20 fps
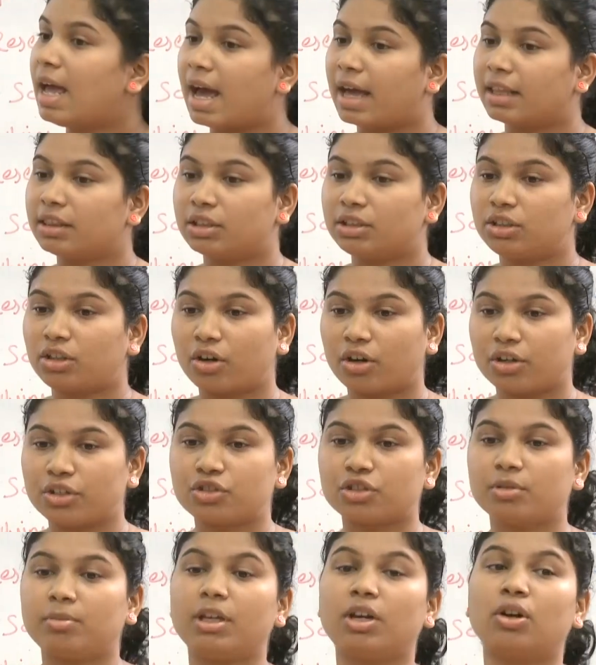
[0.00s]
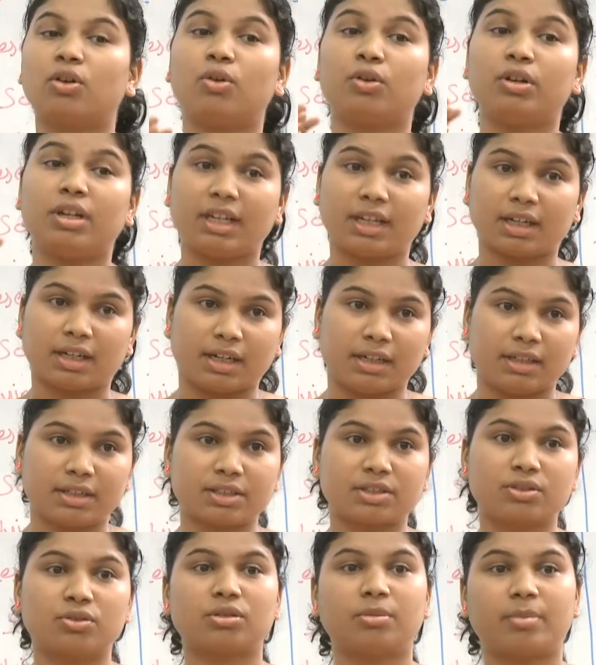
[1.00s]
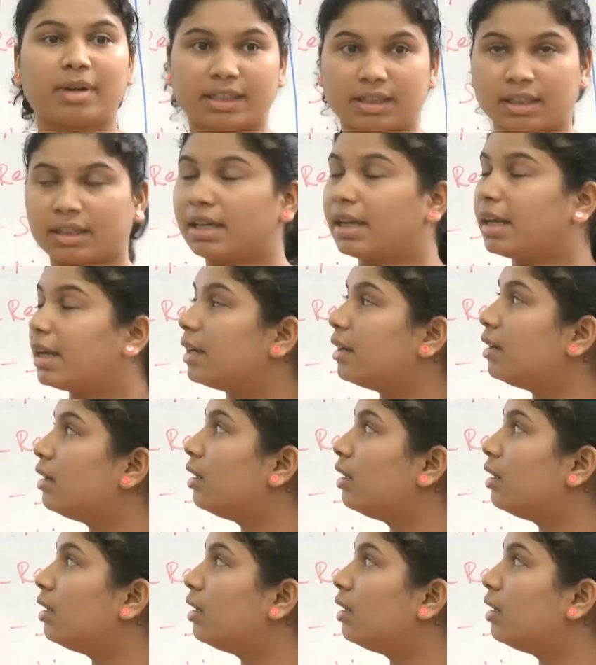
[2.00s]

and the toy should be wholly understood by the kid.